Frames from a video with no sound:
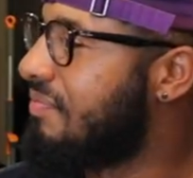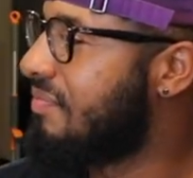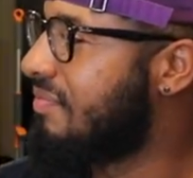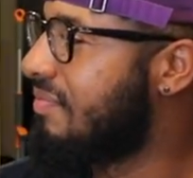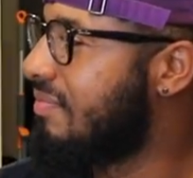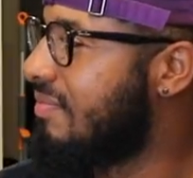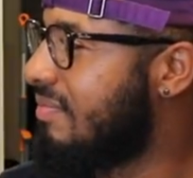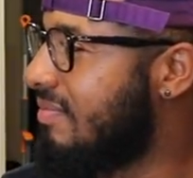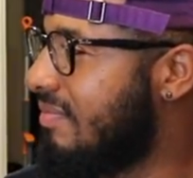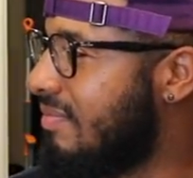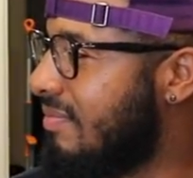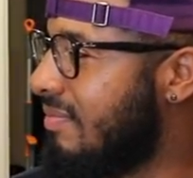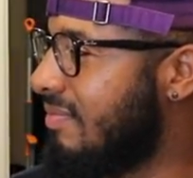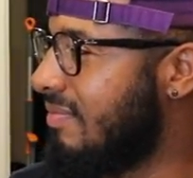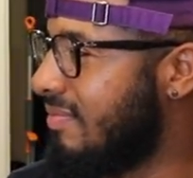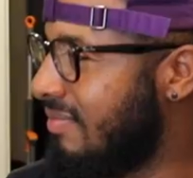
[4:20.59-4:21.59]

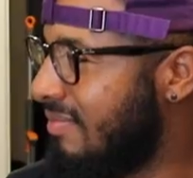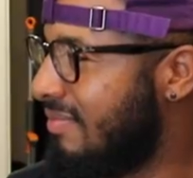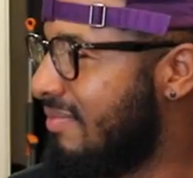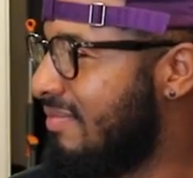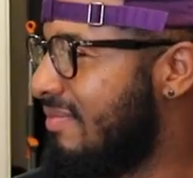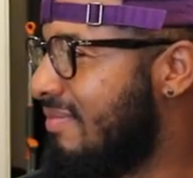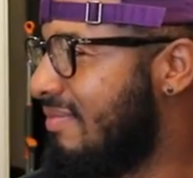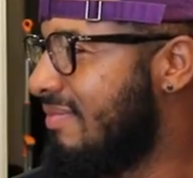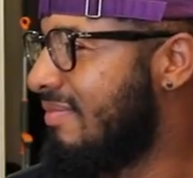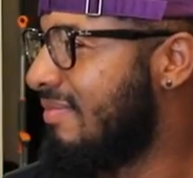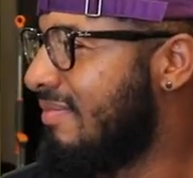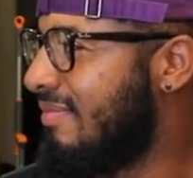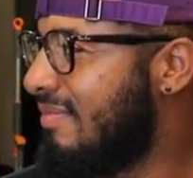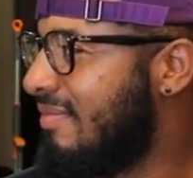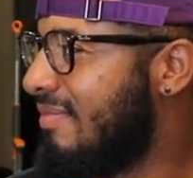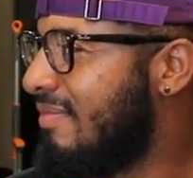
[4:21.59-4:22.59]

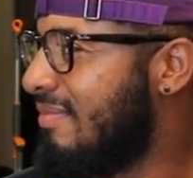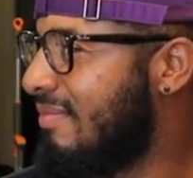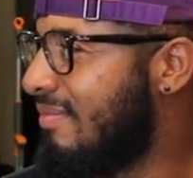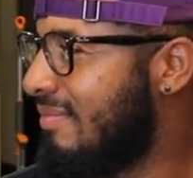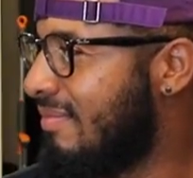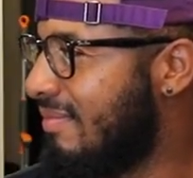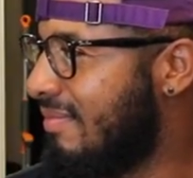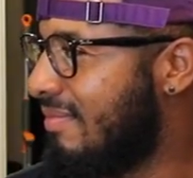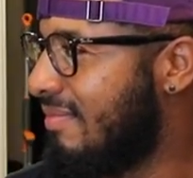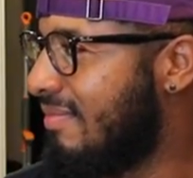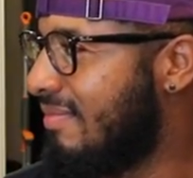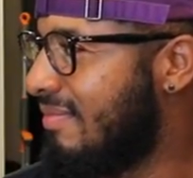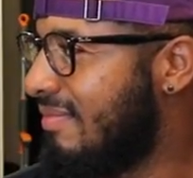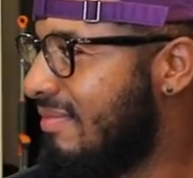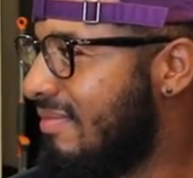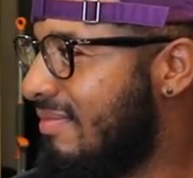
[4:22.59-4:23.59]

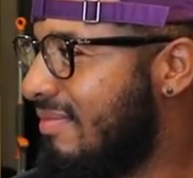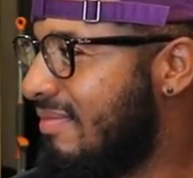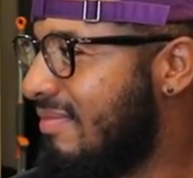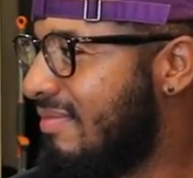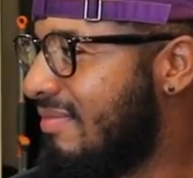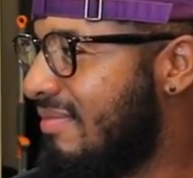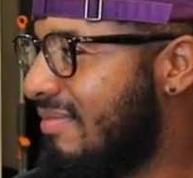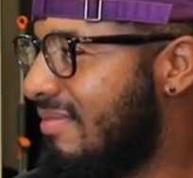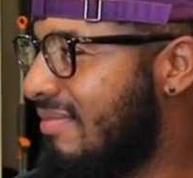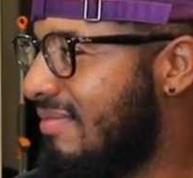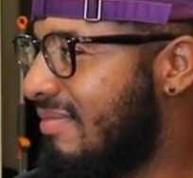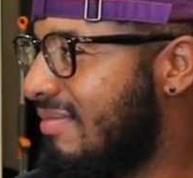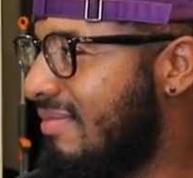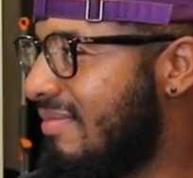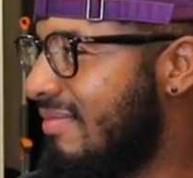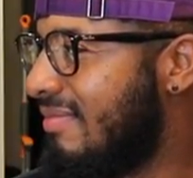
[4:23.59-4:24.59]

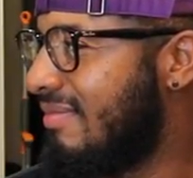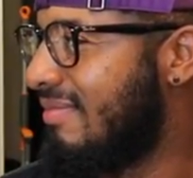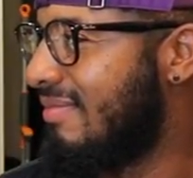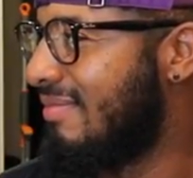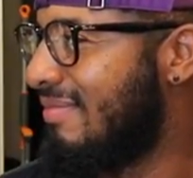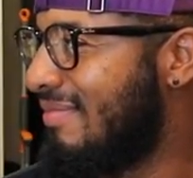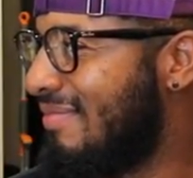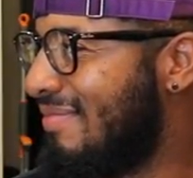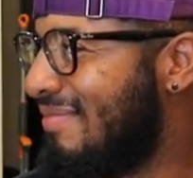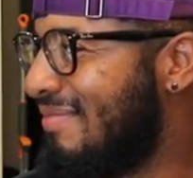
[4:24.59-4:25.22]
The person shown says nothing.